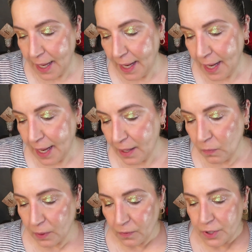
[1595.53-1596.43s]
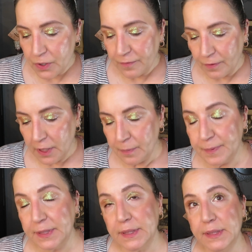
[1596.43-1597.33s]
And what we're doing for
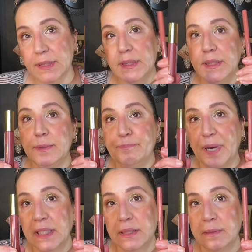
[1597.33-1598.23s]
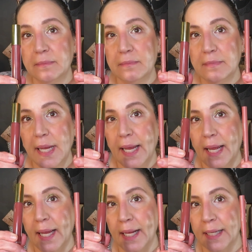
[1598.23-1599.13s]
lips, Buxom
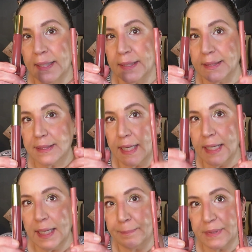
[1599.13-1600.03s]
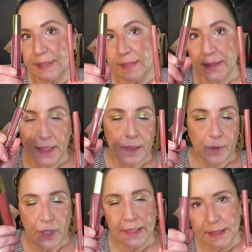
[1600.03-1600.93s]
and City Lips. City
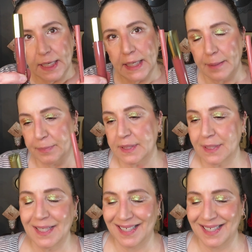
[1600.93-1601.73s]
Beauty City Lips.